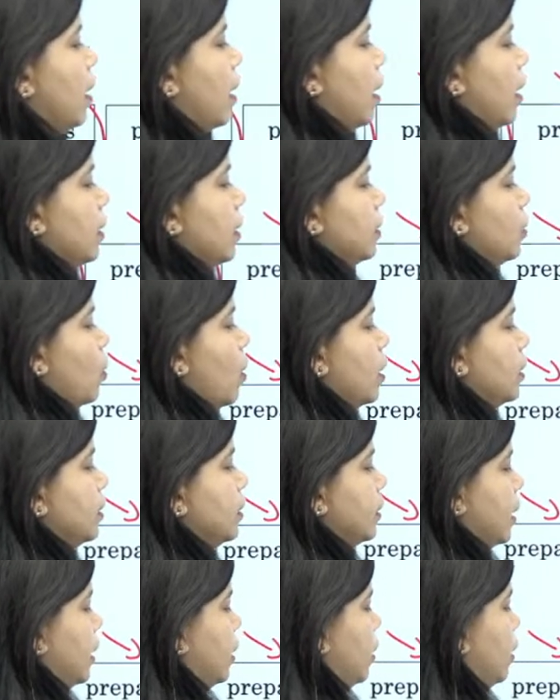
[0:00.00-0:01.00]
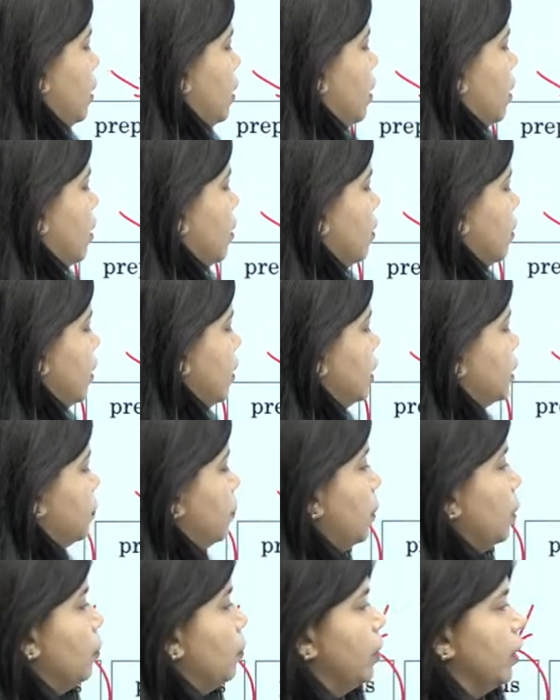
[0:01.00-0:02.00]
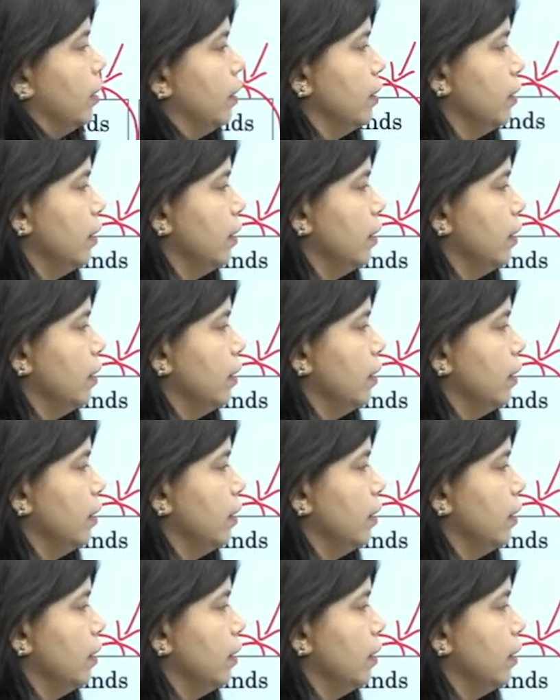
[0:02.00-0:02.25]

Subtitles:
is not singular. It's plural.